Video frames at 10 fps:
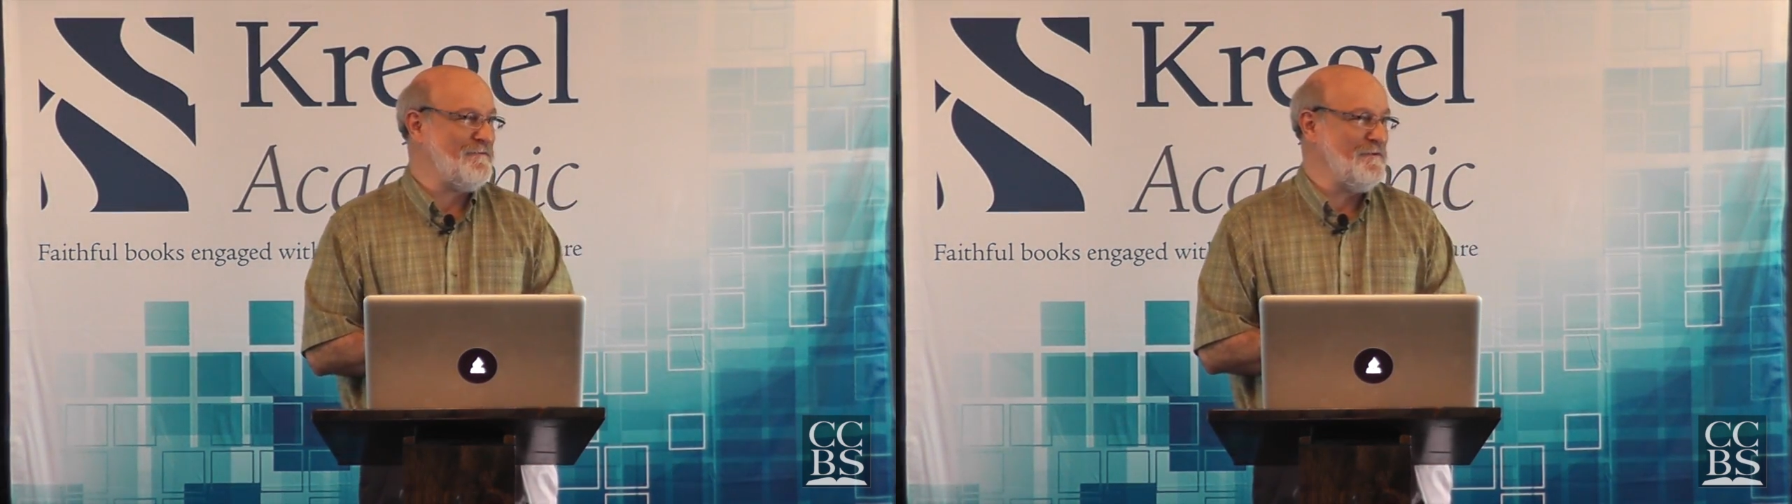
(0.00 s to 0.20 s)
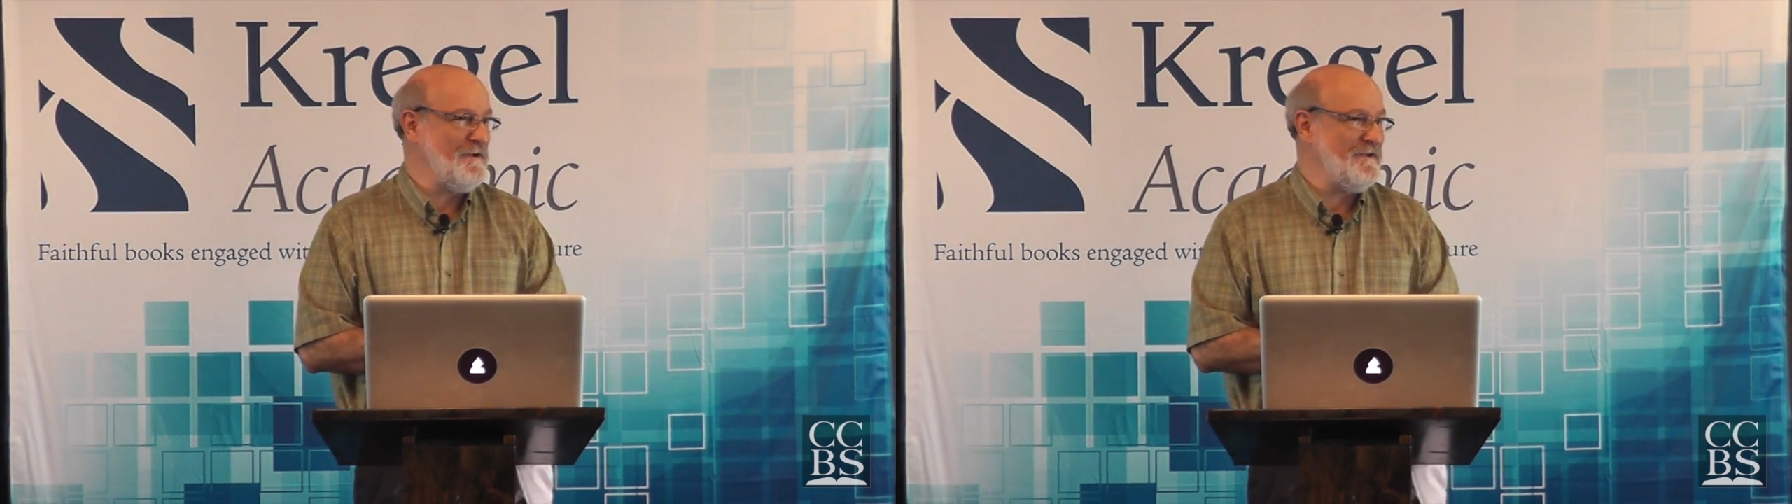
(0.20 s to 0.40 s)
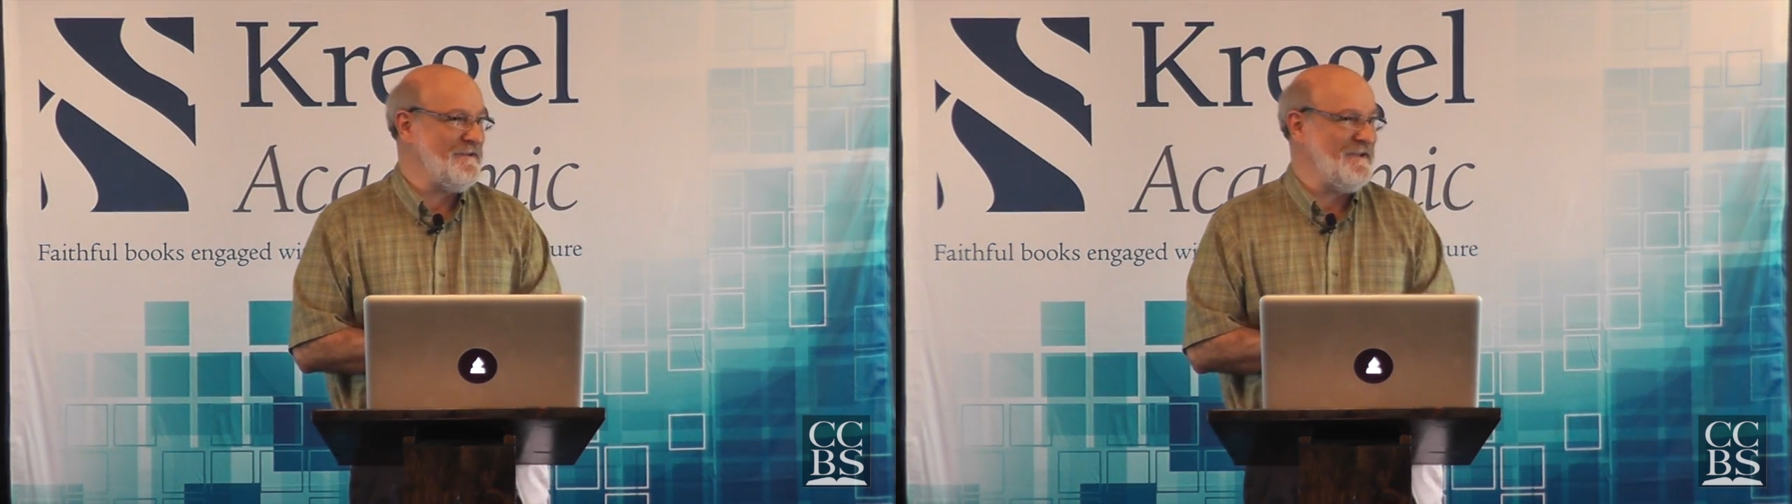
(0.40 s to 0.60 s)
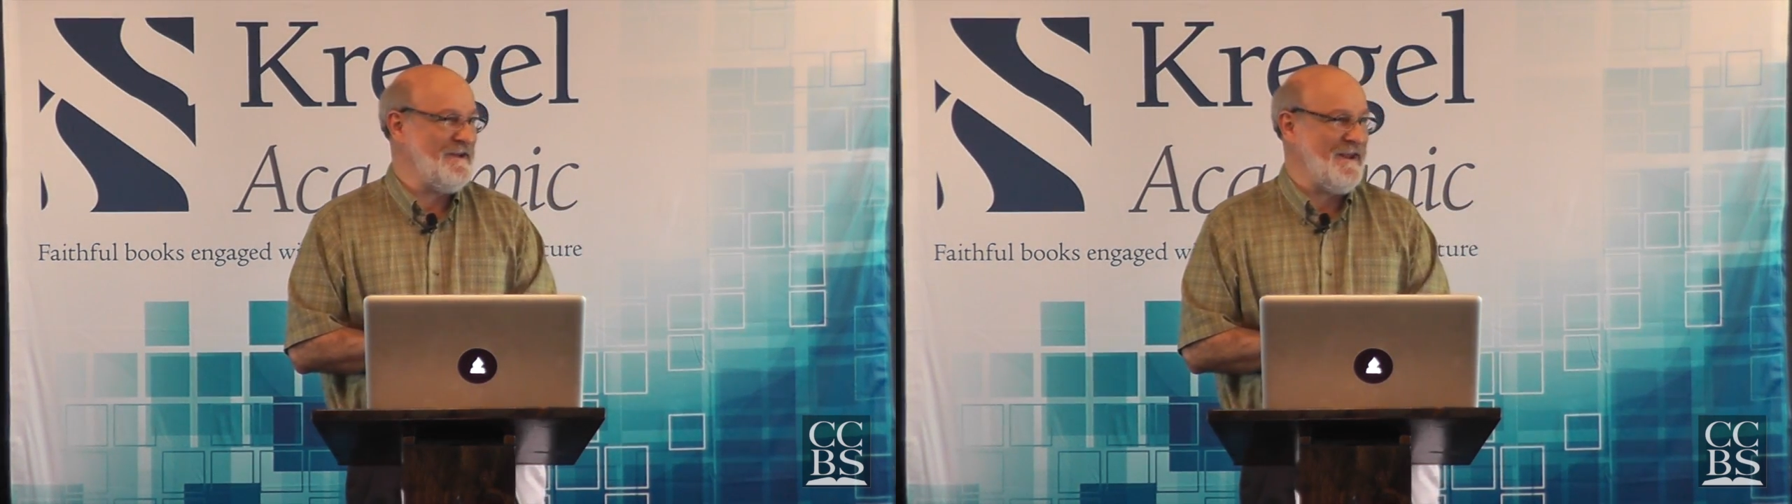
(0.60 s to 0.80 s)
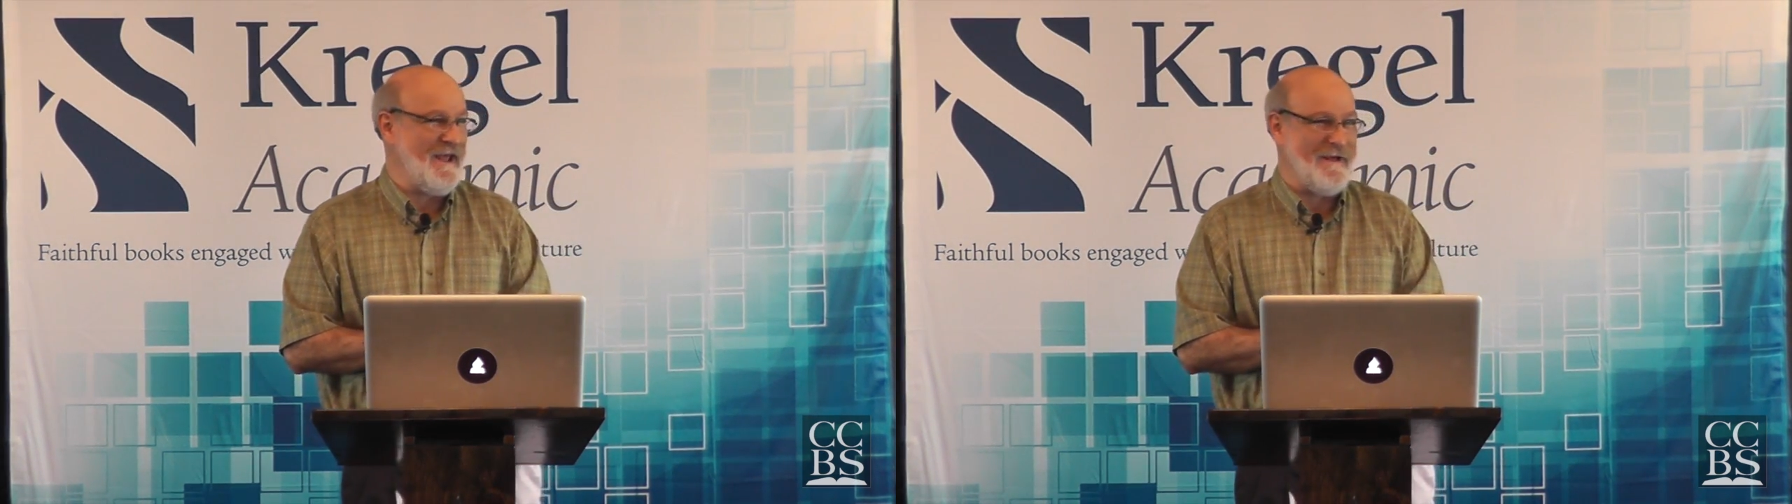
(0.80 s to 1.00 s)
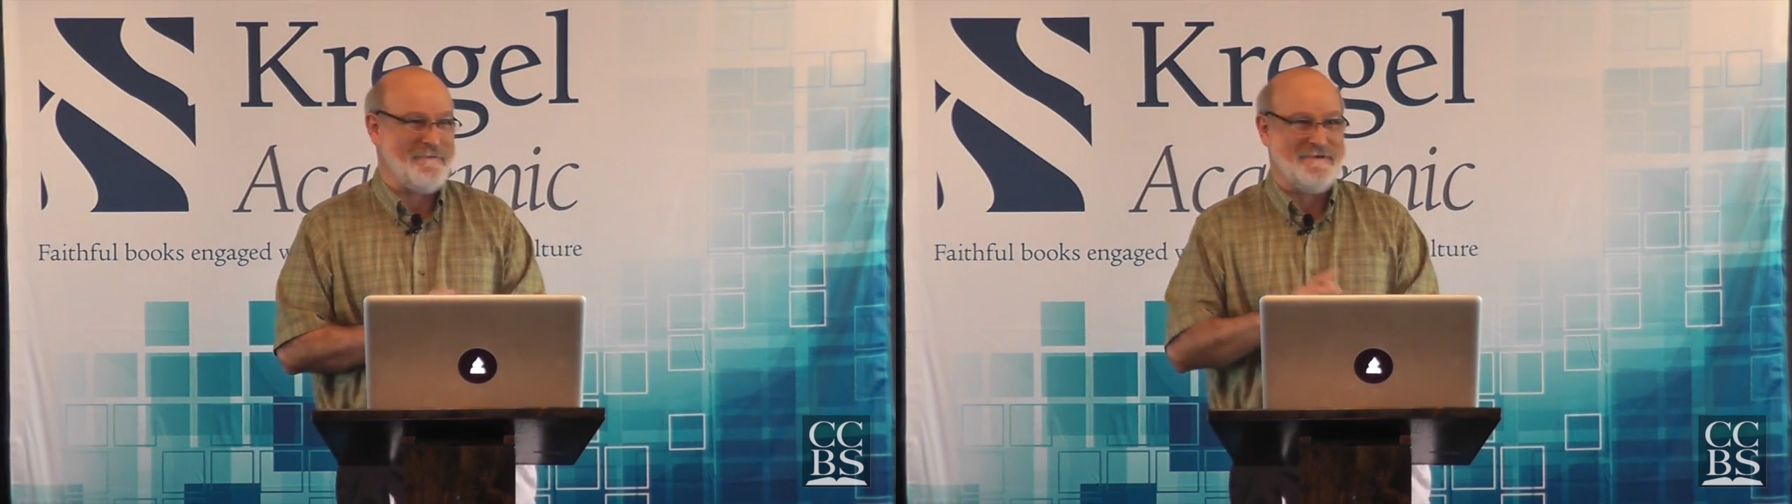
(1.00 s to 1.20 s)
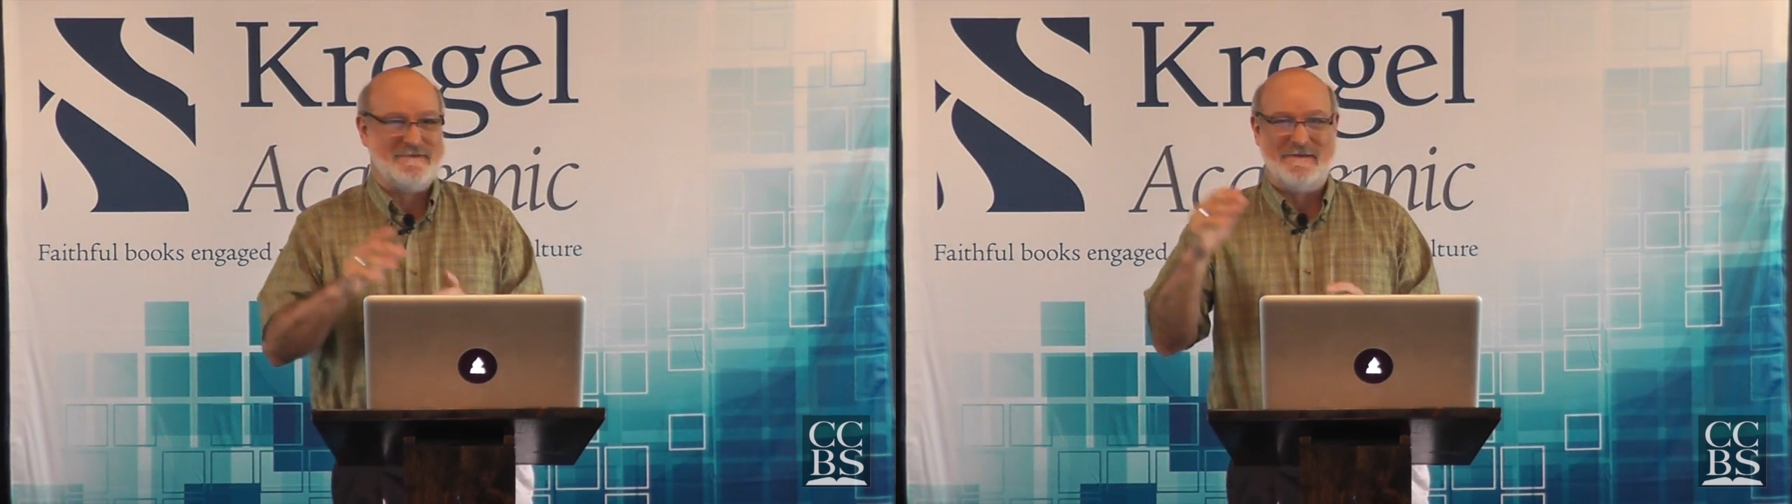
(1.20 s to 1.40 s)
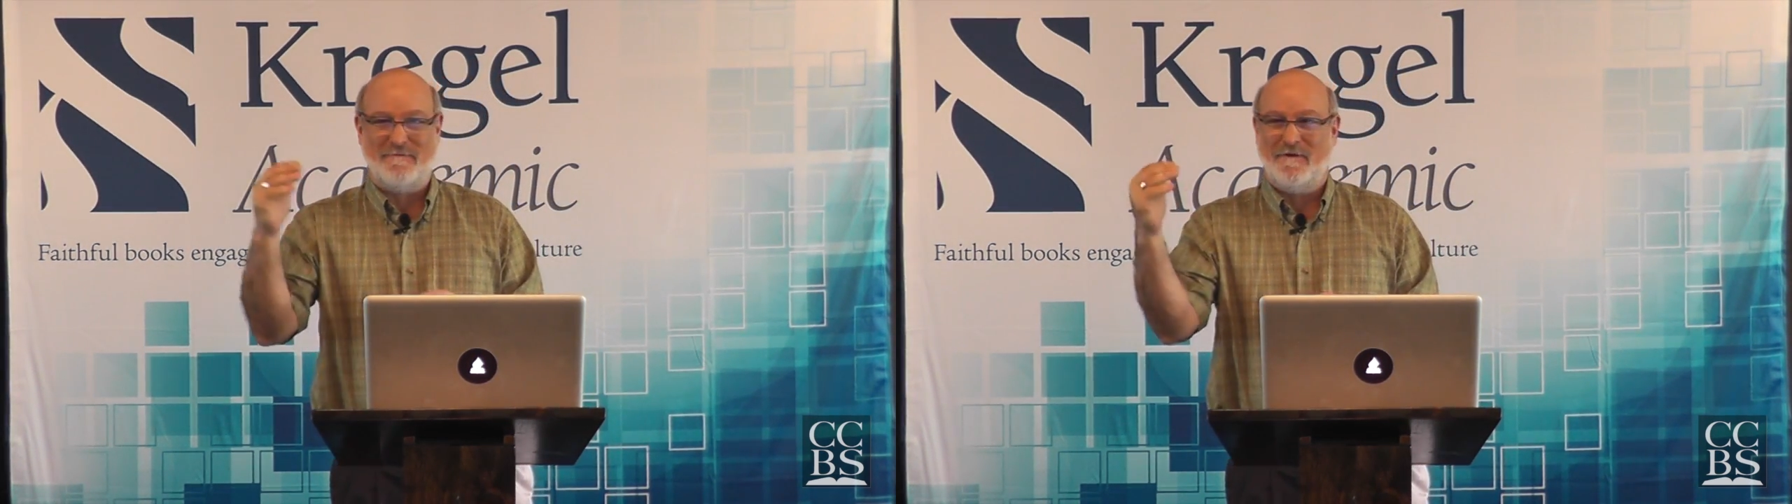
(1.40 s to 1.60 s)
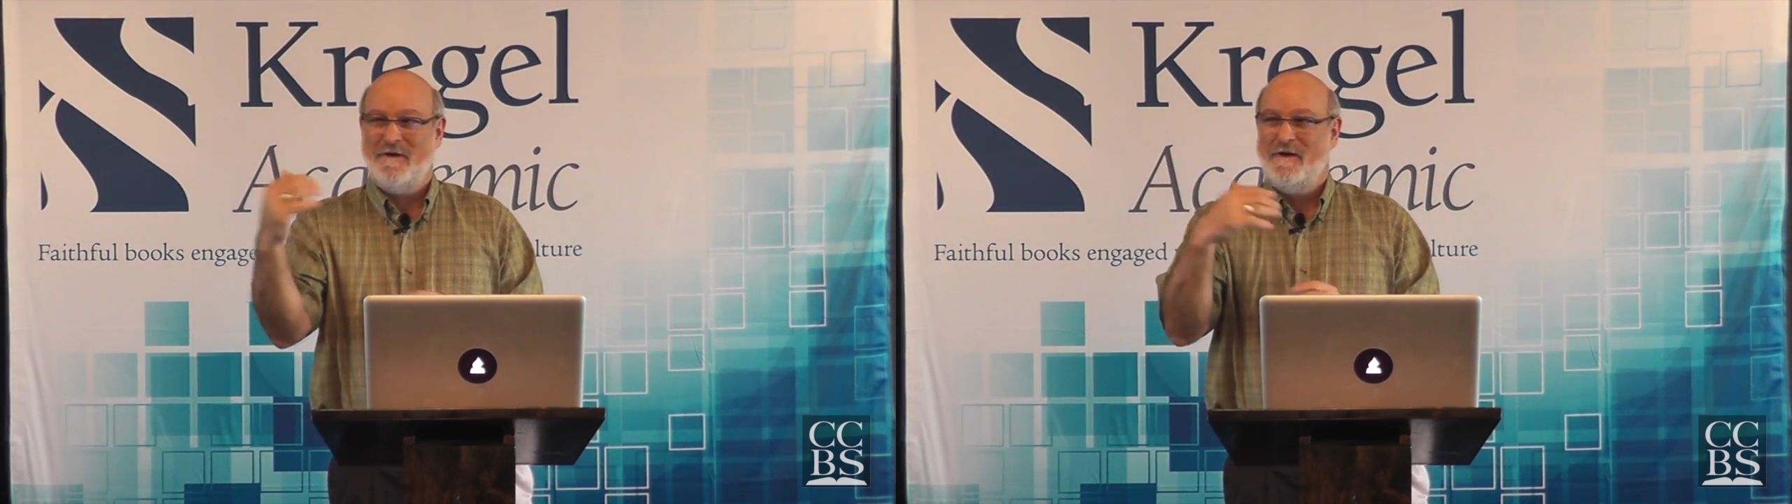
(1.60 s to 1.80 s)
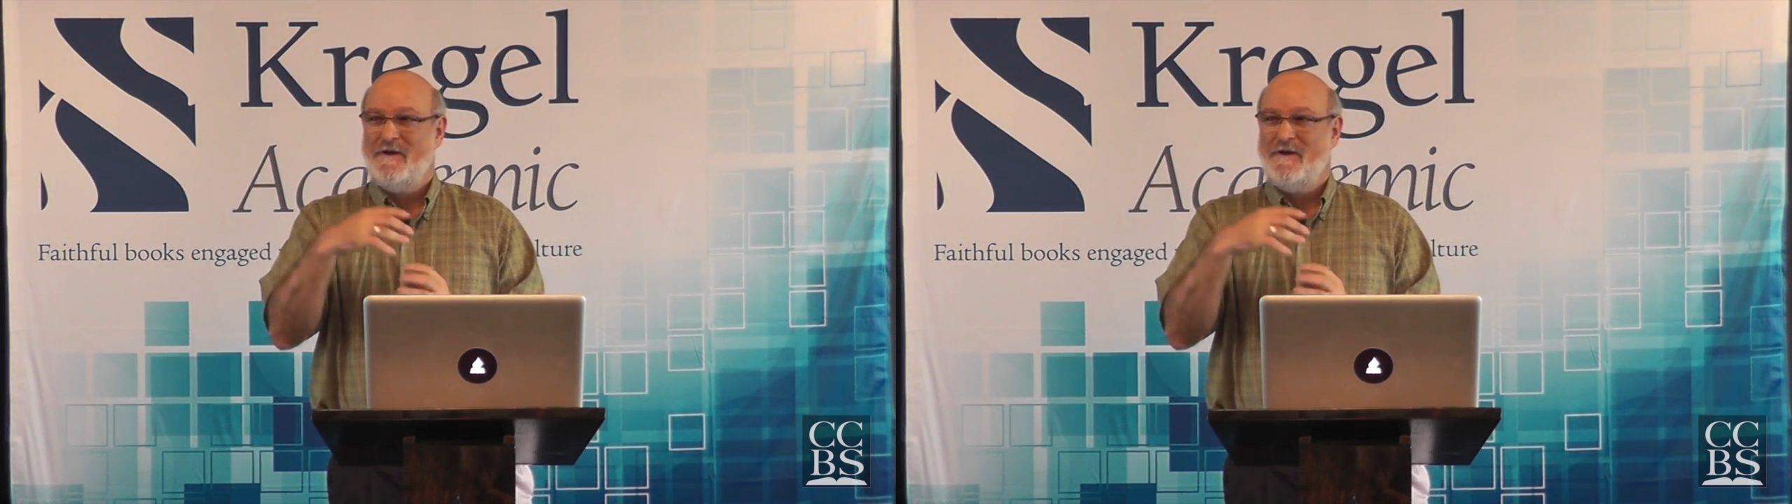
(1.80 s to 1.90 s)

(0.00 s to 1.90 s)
I flew into Indianapolis, then